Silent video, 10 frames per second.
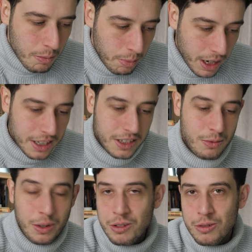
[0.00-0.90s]

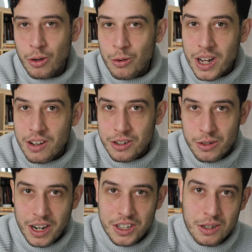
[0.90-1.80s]
But when you don't have
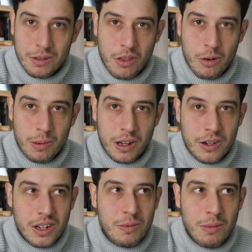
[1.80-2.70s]
interactions with other
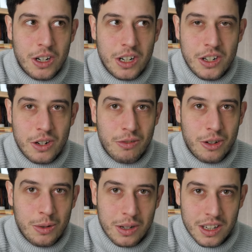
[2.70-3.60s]
players, it's much easier for
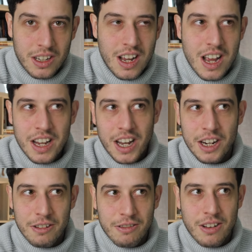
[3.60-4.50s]
you to
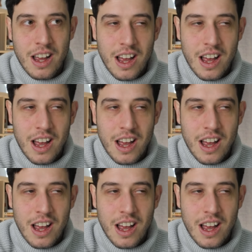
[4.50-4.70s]
kind of